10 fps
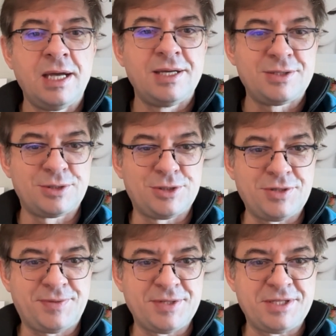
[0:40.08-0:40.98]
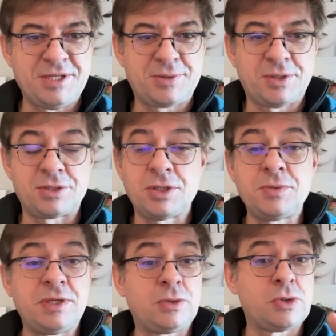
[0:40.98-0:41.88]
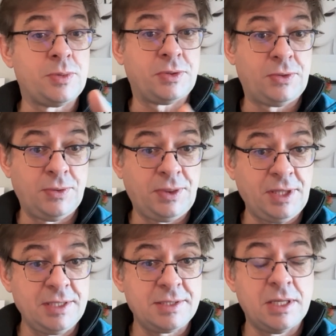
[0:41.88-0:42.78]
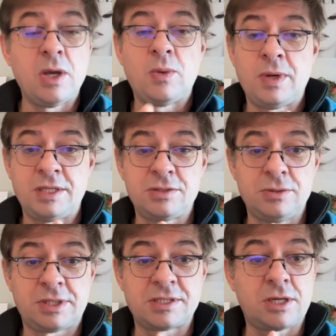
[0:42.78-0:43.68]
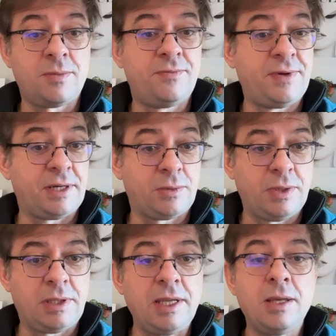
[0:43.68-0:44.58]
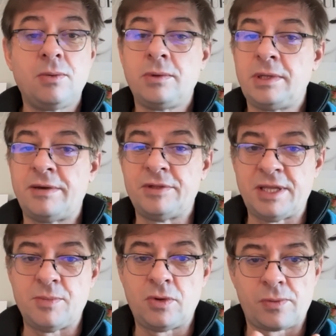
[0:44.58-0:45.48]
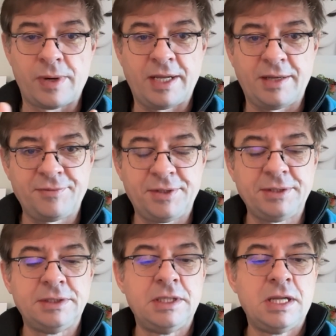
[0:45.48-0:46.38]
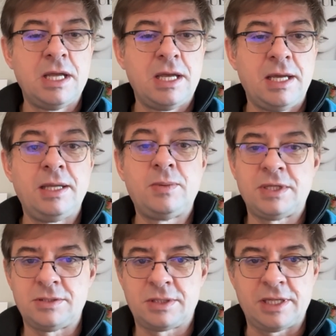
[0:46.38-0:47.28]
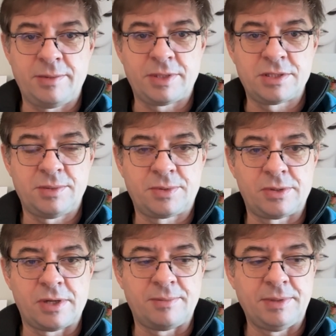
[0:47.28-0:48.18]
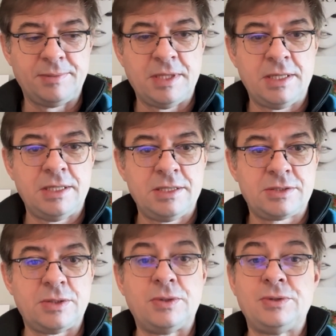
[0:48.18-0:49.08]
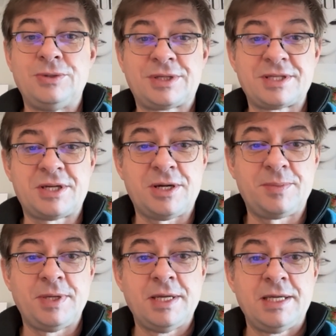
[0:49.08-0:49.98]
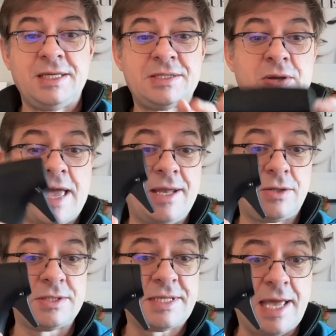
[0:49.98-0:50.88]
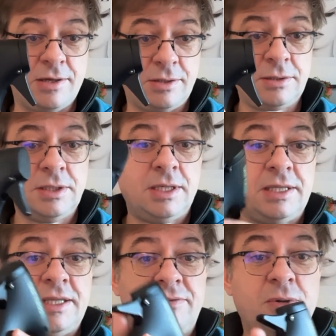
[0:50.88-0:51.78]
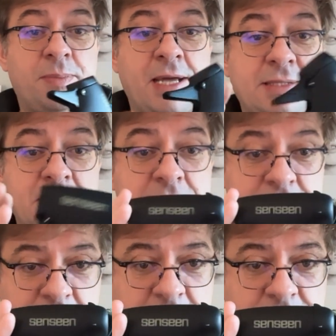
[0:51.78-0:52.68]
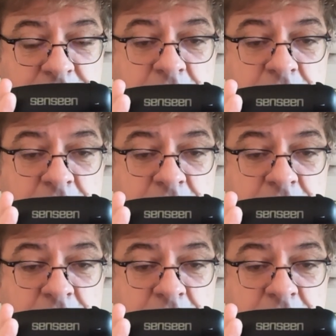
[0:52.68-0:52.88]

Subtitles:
So just for this introduction, we'll talk about two things. What is Nutriscope very quickly? We will have a demo right after. And what is a calibration program? So Nutriscope is a handheld scanner developed by Sensin